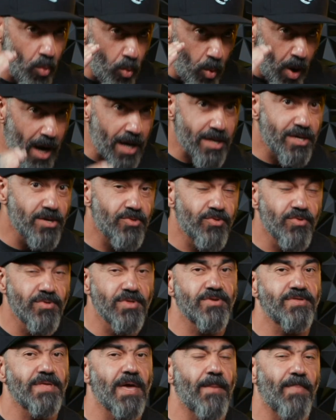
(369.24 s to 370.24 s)
walk you through
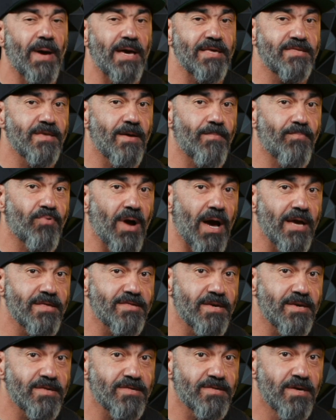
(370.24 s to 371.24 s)
the step-by-step
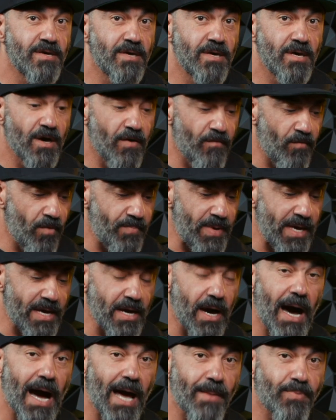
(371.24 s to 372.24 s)
process of what being
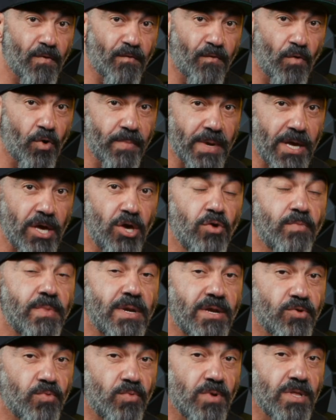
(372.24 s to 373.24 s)
a high-performing
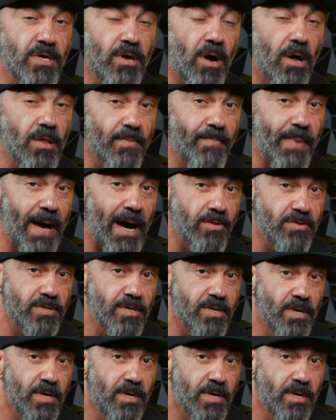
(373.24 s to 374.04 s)
human is really all about.